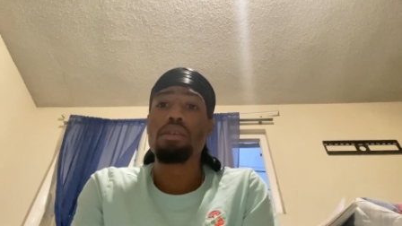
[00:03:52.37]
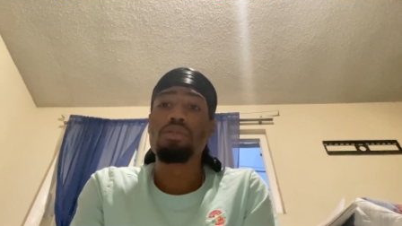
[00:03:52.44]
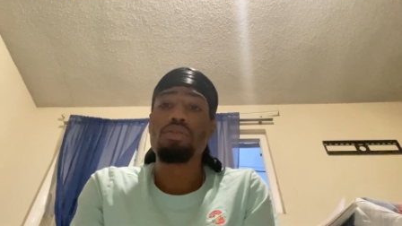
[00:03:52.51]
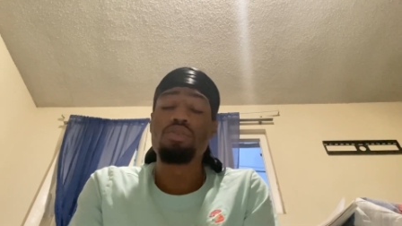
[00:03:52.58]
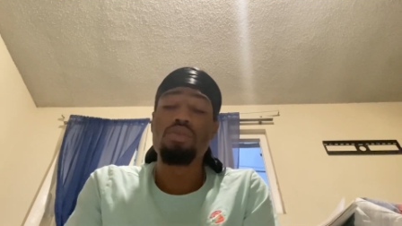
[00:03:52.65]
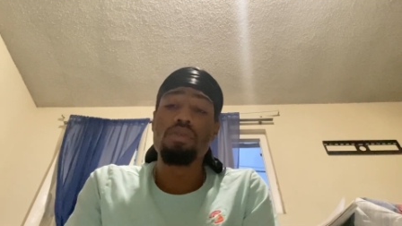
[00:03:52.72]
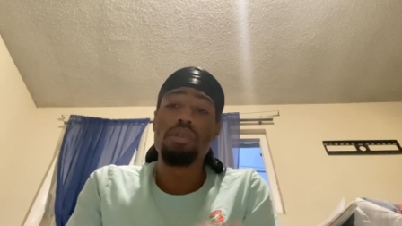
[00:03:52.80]

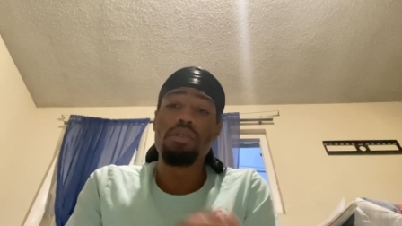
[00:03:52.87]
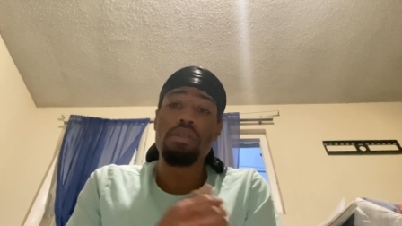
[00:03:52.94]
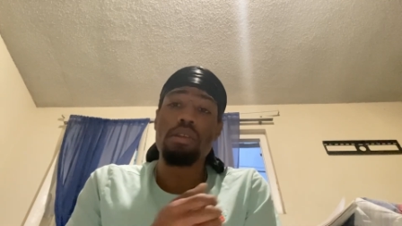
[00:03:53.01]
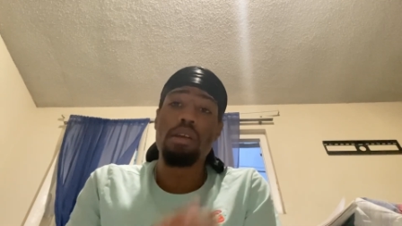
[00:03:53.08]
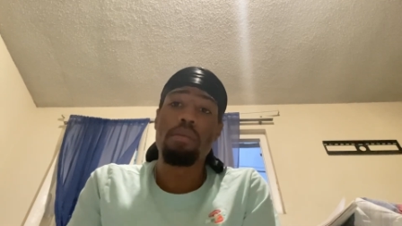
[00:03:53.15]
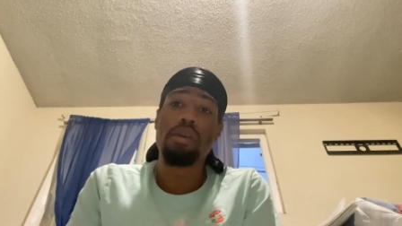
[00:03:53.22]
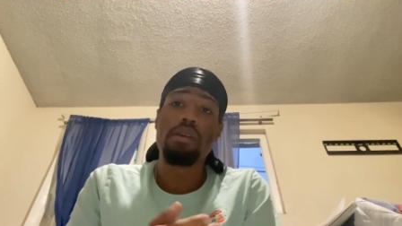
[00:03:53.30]
true
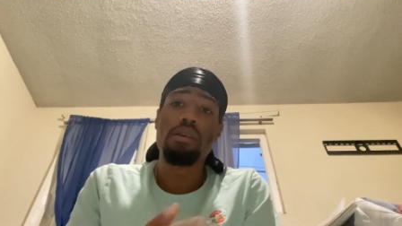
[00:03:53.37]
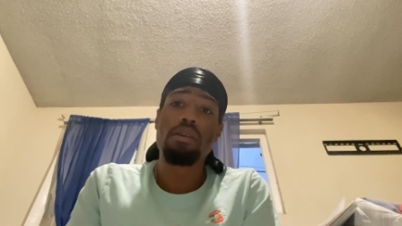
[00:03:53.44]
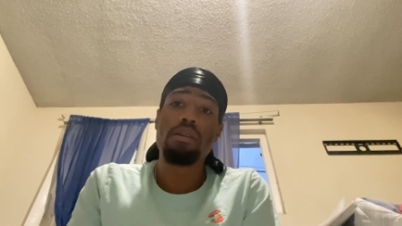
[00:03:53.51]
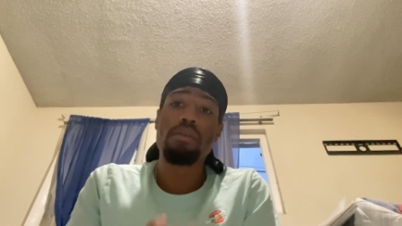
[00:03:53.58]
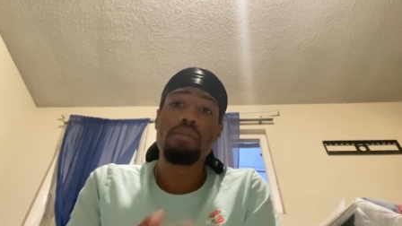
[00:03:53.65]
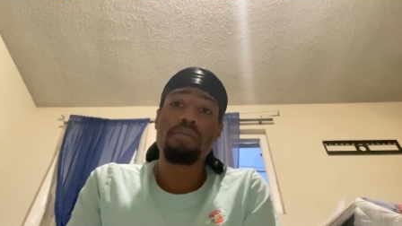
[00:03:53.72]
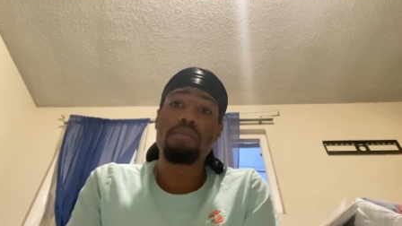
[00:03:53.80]
discernment
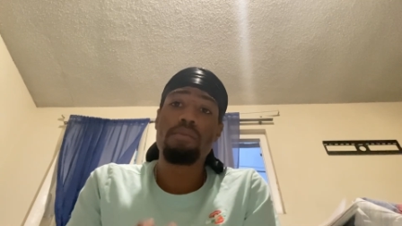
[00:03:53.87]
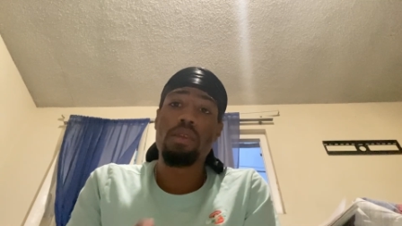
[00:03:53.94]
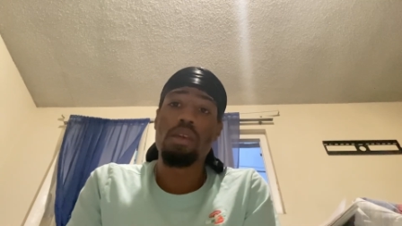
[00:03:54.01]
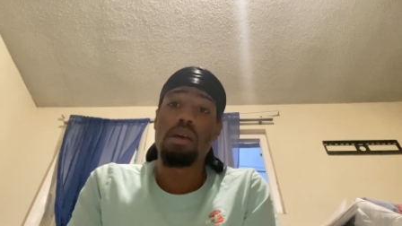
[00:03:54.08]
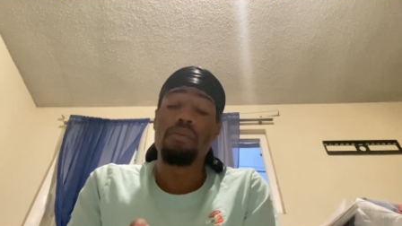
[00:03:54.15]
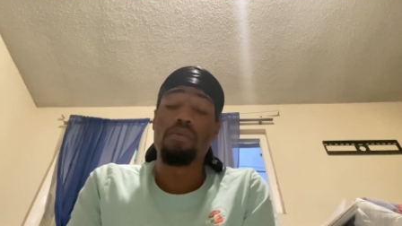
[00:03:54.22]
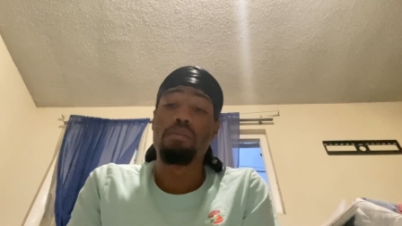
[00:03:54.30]

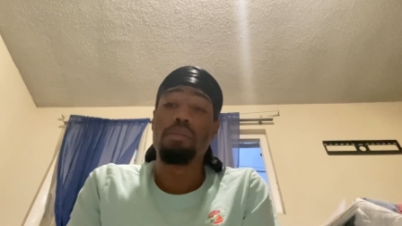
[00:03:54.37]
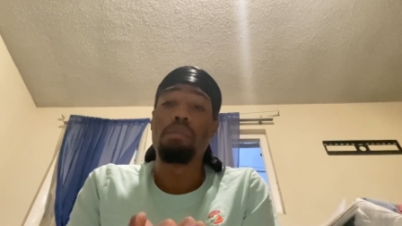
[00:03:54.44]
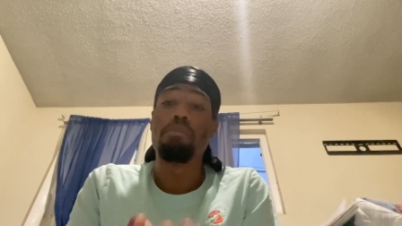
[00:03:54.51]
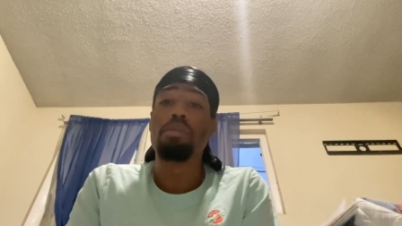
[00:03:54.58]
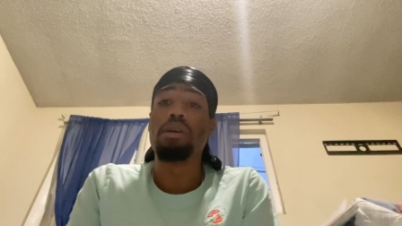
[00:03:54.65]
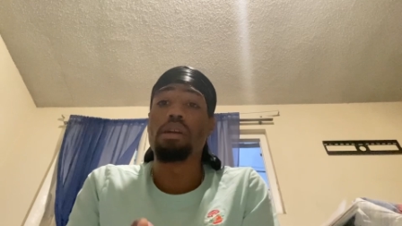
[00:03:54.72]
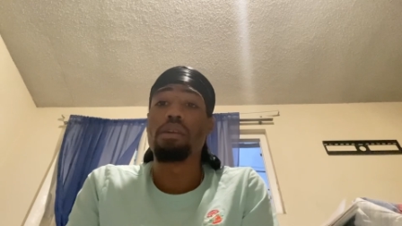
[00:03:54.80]
comes from the
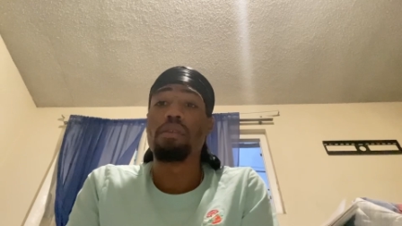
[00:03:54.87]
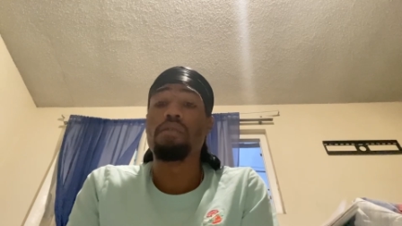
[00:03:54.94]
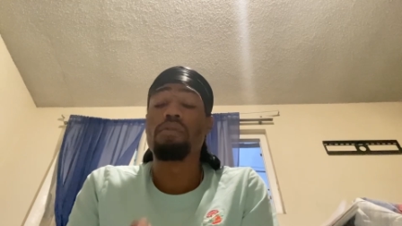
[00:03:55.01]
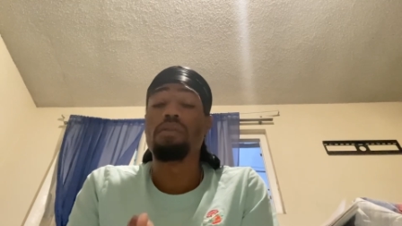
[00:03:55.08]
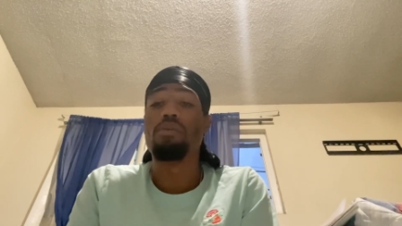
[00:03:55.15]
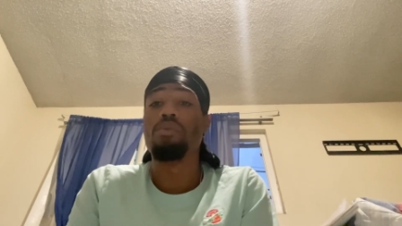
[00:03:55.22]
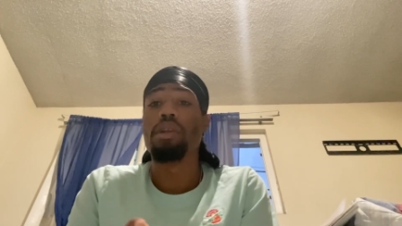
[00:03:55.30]
book,
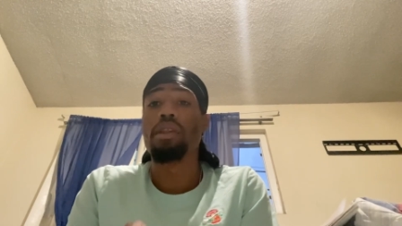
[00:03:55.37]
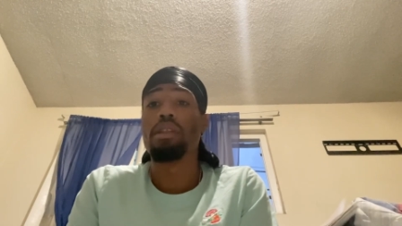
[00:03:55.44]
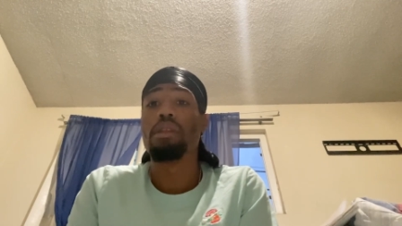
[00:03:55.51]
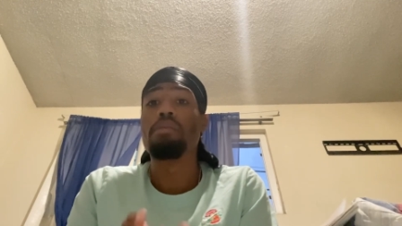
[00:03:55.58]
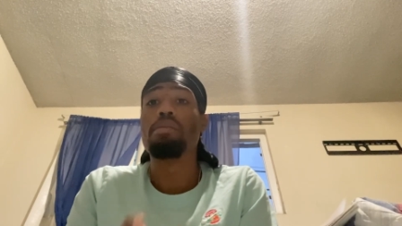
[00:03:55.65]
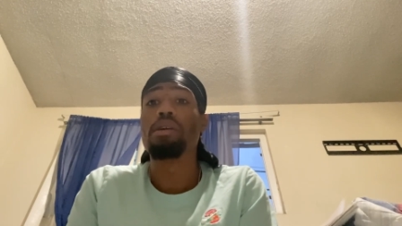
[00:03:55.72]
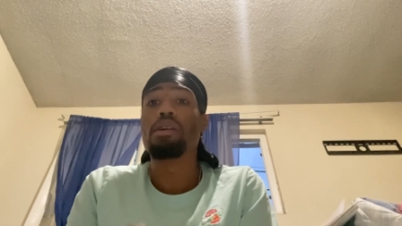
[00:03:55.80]
from reading
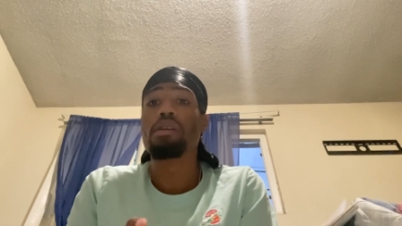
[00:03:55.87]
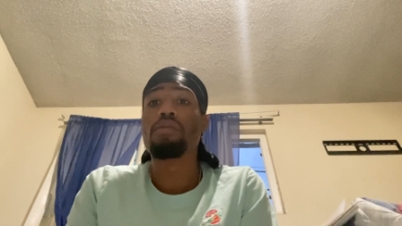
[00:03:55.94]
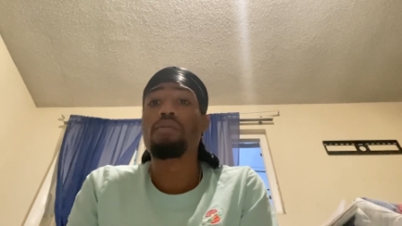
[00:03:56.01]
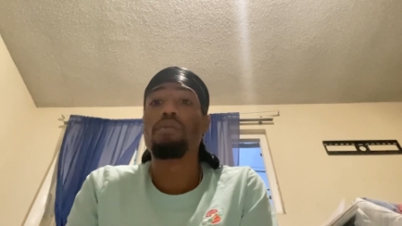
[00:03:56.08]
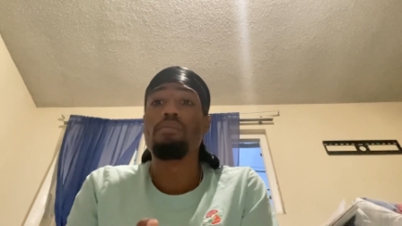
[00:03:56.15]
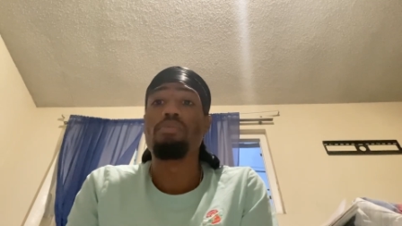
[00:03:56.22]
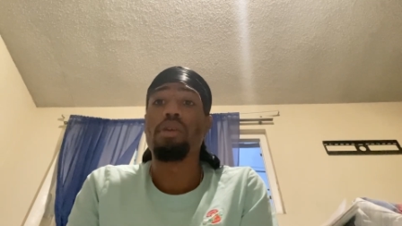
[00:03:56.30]
the book,
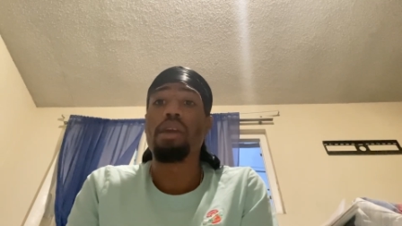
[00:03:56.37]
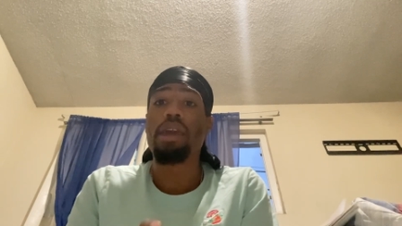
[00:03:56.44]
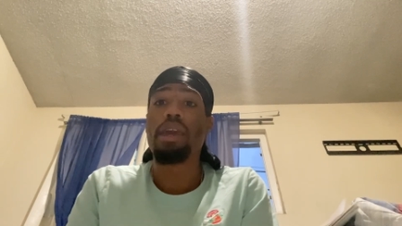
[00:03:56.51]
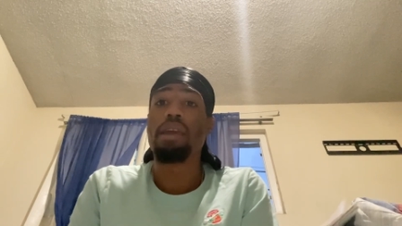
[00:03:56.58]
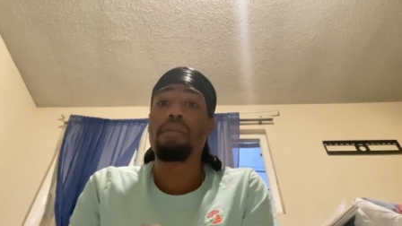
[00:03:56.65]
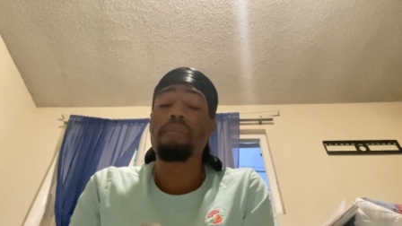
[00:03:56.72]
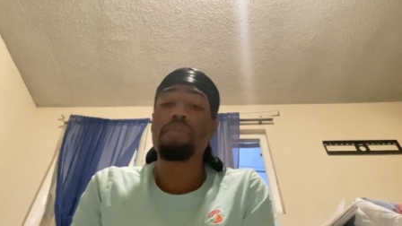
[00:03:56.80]
from
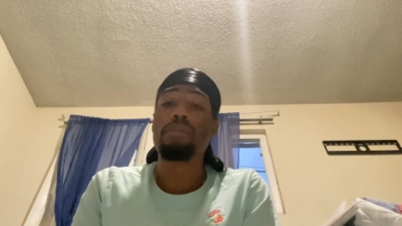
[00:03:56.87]
praying,